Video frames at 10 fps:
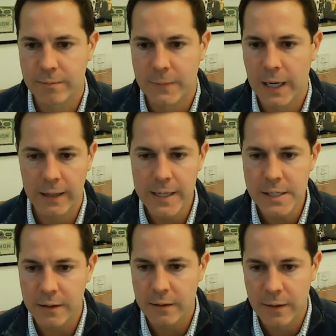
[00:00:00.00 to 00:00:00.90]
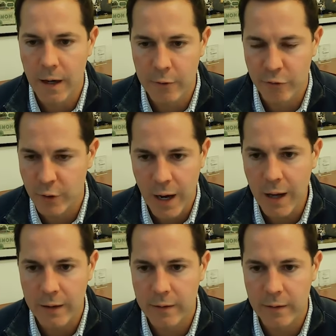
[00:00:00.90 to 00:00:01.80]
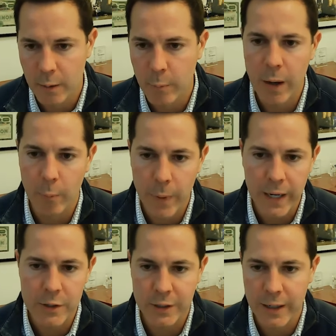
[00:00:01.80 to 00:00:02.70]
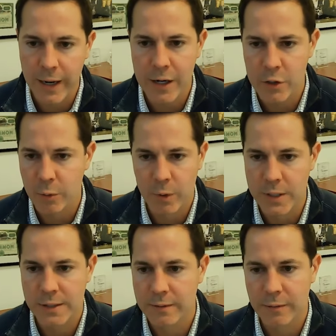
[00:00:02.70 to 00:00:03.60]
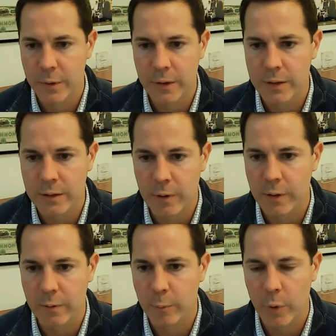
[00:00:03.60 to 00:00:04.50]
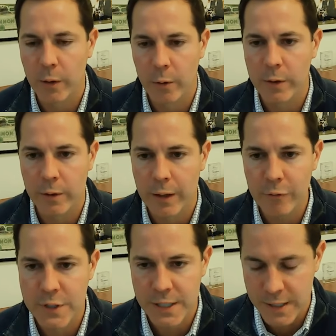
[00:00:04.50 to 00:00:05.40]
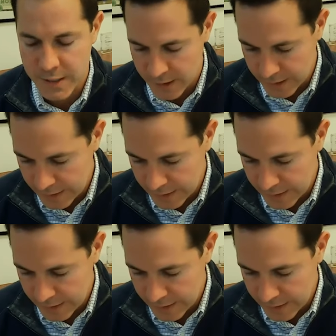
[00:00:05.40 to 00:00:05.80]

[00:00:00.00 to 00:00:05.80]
got lazy and kind of forgot about managing cash. It wasn't really a priority or an emphasis.